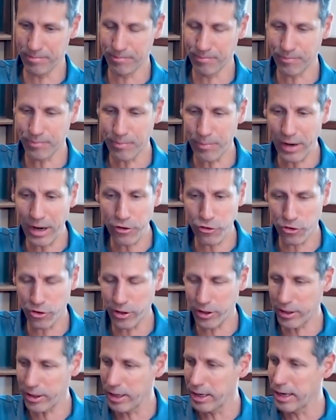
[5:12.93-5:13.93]
pressure,
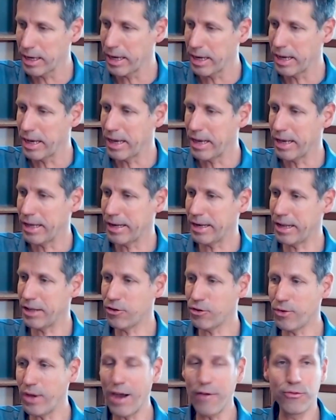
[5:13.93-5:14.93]
that
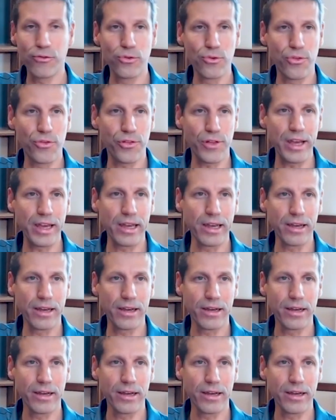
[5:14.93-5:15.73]
you have to think